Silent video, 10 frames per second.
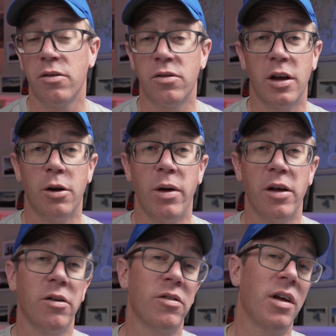Stick
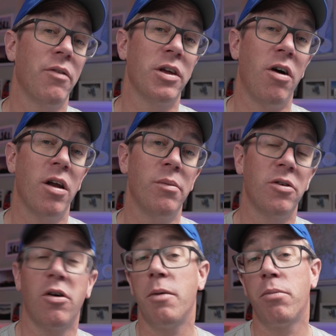around to discover the items
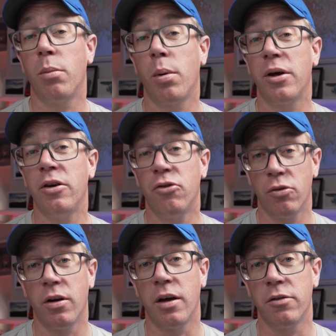that I probably
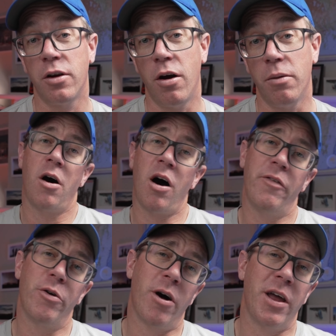should have left at home. Hi
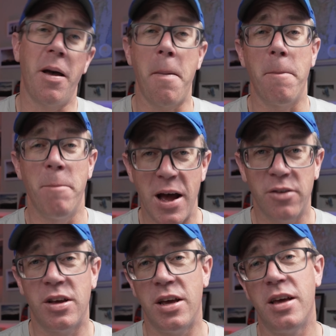everyone,
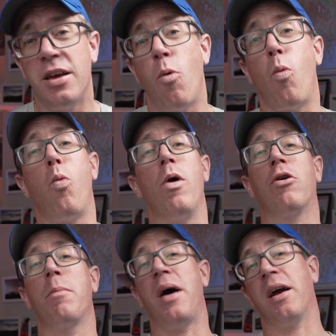Mauser here.
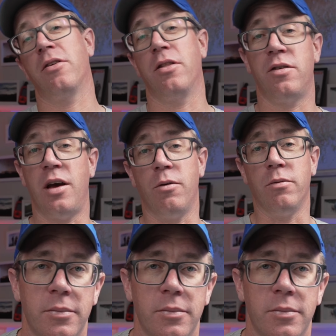Welcome back to the channel.